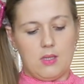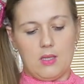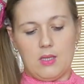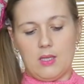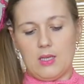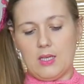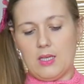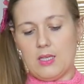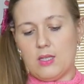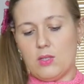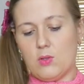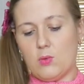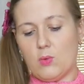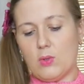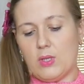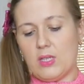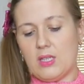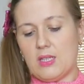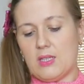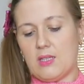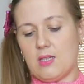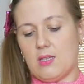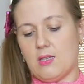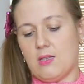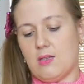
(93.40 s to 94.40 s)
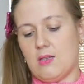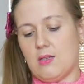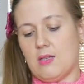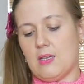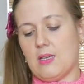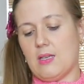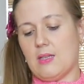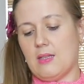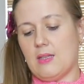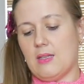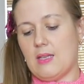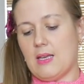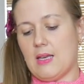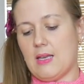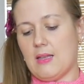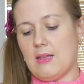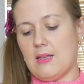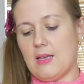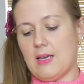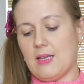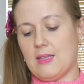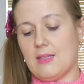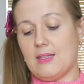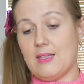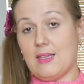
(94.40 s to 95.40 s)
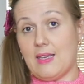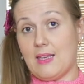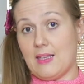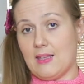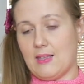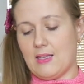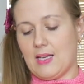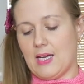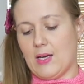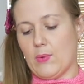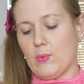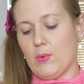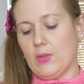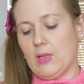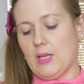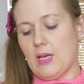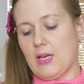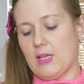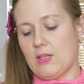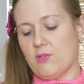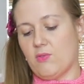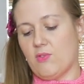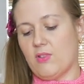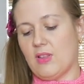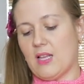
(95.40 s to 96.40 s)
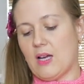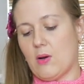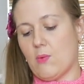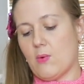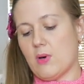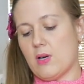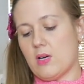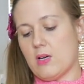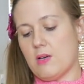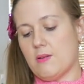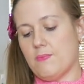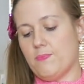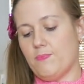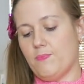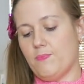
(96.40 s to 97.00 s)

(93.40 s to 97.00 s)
into it, and then at the end I will add flour